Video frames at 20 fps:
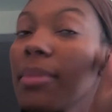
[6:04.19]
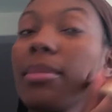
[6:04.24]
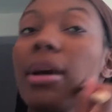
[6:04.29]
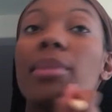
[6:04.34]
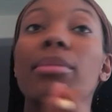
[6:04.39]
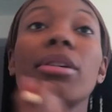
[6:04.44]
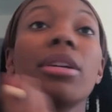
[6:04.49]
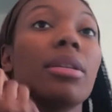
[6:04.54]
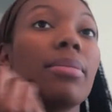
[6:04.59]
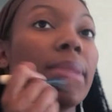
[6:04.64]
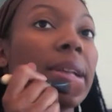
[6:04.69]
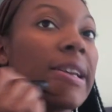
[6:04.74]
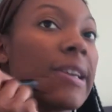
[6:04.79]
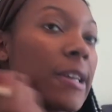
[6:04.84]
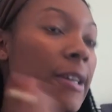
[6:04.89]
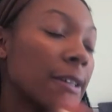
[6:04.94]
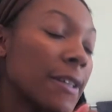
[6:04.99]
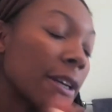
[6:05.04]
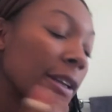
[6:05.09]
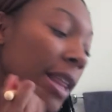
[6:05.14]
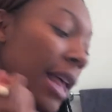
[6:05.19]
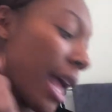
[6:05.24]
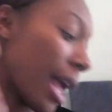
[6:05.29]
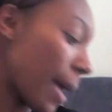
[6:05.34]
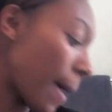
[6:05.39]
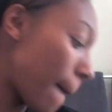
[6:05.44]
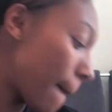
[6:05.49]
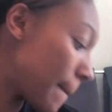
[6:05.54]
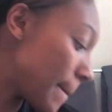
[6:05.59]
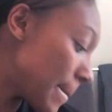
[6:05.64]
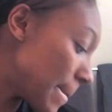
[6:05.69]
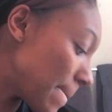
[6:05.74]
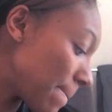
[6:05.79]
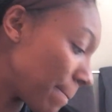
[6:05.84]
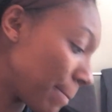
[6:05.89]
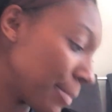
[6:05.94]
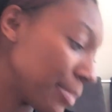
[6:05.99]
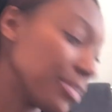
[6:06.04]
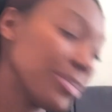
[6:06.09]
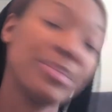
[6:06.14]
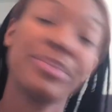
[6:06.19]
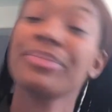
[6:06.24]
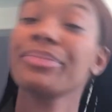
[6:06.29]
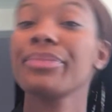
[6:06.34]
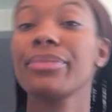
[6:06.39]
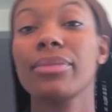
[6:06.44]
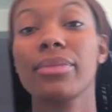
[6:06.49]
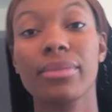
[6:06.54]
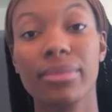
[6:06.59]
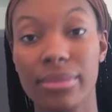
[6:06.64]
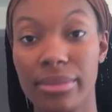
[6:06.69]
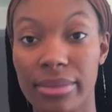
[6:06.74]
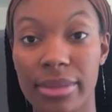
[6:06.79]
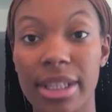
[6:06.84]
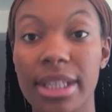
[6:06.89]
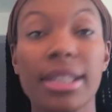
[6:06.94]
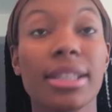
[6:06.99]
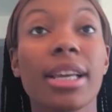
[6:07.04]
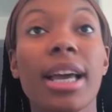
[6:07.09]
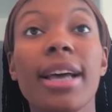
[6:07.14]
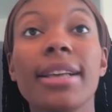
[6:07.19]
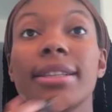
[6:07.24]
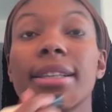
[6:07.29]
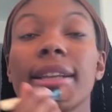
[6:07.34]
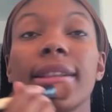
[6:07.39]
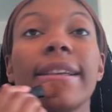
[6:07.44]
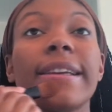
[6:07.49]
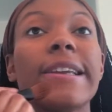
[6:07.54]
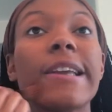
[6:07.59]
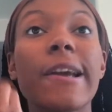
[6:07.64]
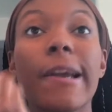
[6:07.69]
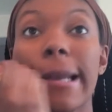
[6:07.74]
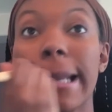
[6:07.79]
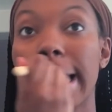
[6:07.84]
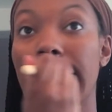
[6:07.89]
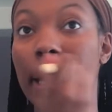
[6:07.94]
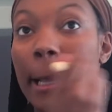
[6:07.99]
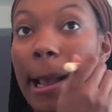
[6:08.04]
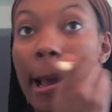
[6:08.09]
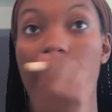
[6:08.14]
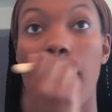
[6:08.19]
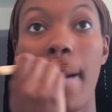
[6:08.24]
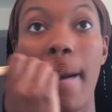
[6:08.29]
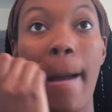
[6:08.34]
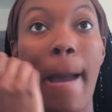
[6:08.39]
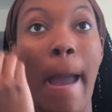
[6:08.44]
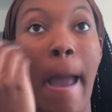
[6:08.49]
My beauty blenders are like disgustingly dirty, so